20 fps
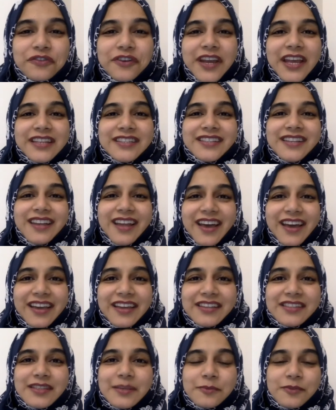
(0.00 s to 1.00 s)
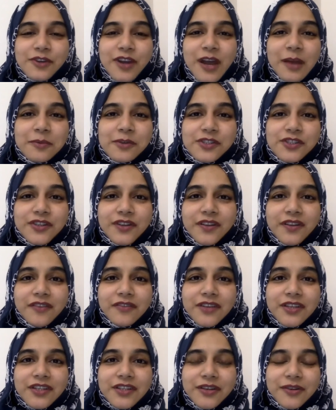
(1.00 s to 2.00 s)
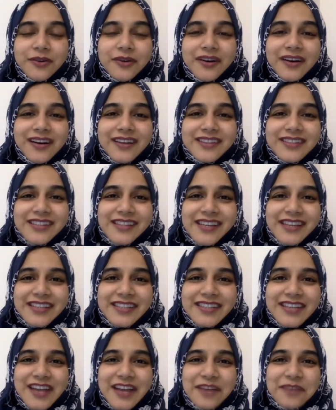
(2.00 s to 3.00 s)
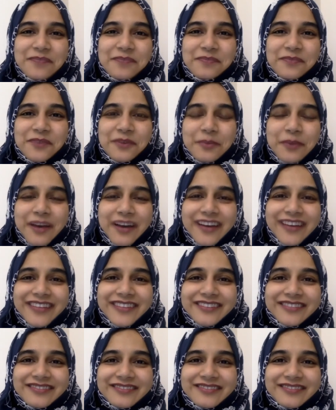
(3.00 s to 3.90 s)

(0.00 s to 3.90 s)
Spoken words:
forget to like, subscribe, and share the video. Until next time, goodbye.